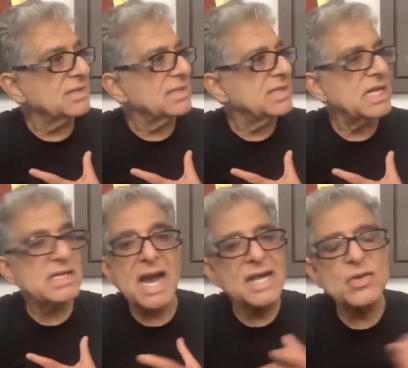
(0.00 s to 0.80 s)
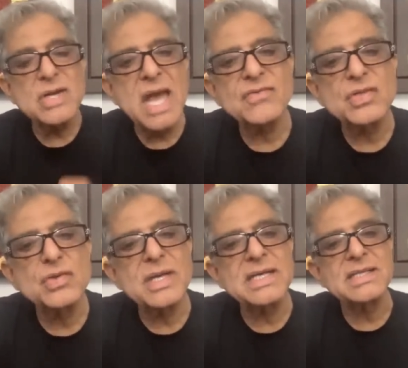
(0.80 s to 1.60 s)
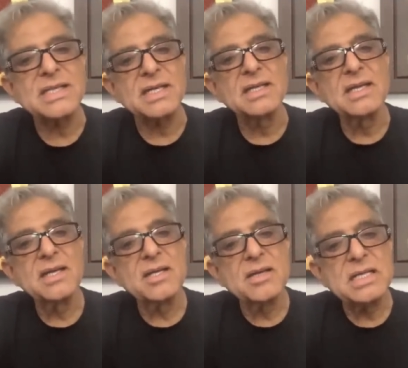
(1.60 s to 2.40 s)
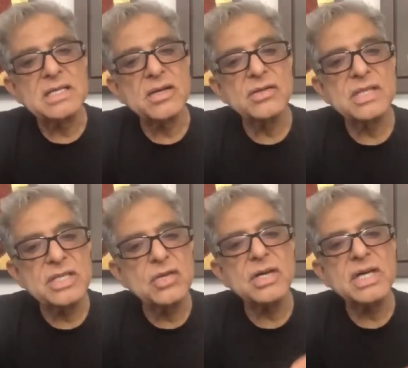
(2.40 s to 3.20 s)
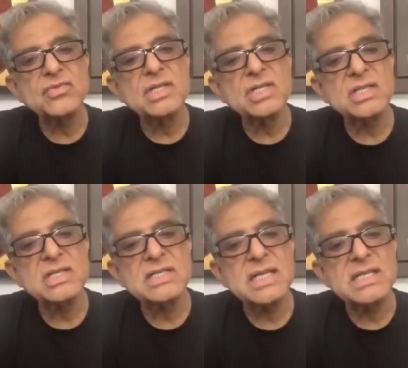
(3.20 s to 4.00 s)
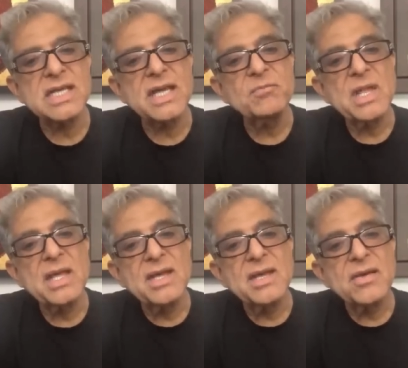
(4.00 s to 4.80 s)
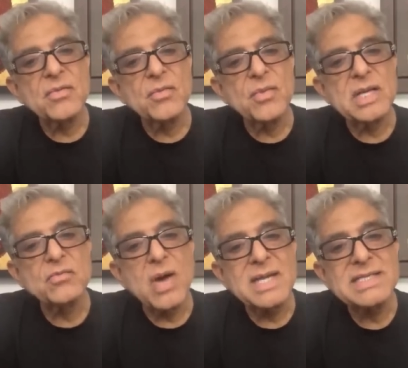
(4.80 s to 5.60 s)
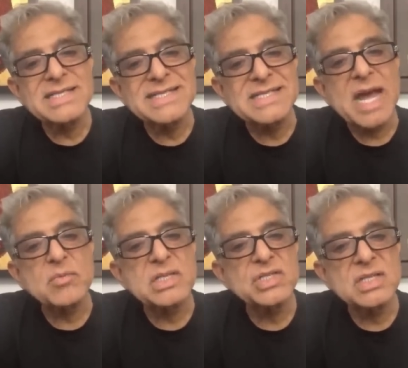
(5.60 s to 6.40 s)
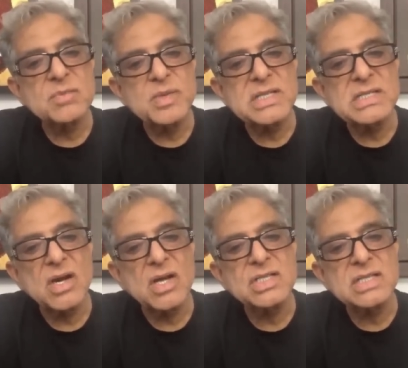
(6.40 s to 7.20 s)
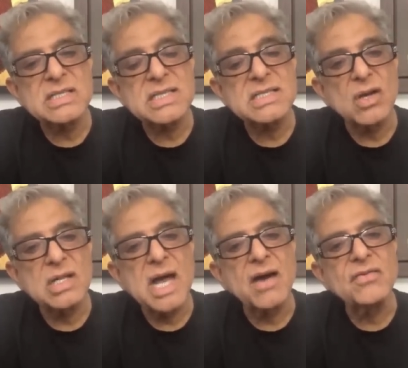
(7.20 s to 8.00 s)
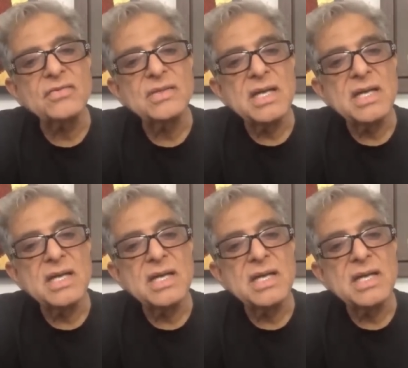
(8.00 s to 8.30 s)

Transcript: then I don't have to do anything. You know, in the yogic traditions, they say, when one is established in peace consciousness or love,